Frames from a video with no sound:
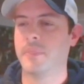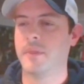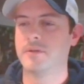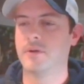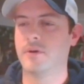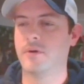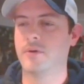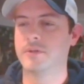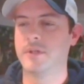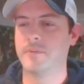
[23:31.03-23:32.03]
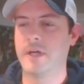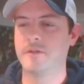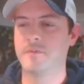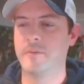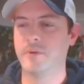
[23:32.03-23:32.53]
So
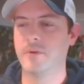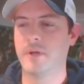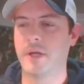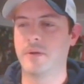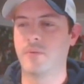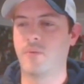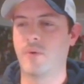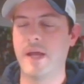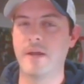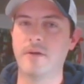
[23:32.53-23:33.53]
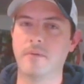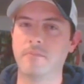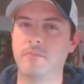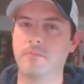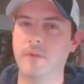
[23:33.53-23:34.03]
sometimes people do like
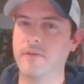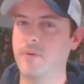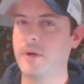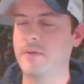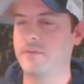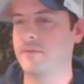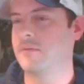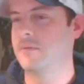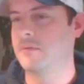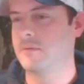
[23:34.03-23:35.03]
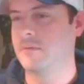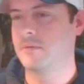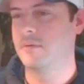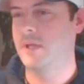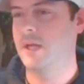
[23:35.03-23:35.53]
random giveaways
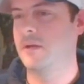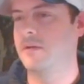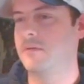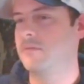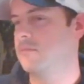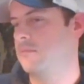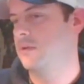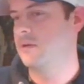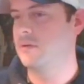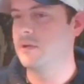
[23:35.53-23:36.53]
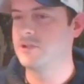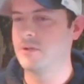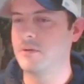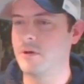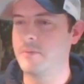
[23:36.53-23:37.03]
that I just
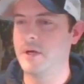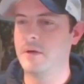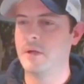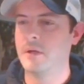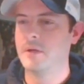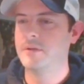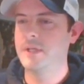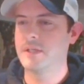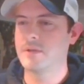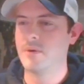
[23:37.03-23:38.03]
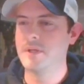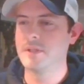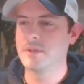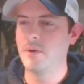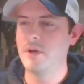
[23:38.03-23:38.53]
don't know about. DS Coins
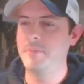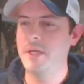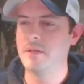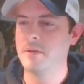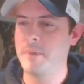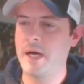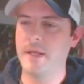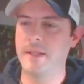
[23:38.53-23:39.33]
is going to be in the bot.